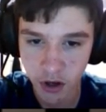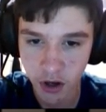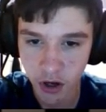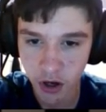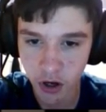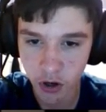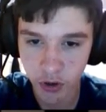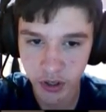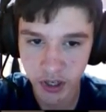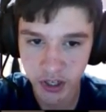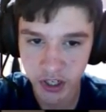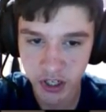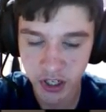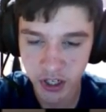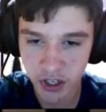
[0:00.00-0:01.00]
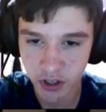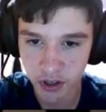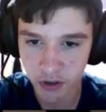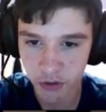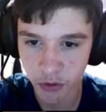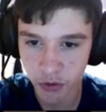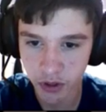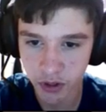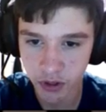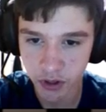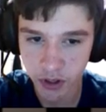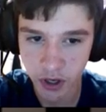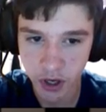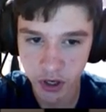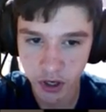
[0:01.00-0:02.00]
Oh, and I need to heal everyone.
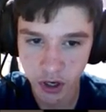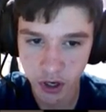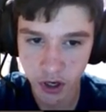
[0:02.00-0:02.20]
Yeah, yeah.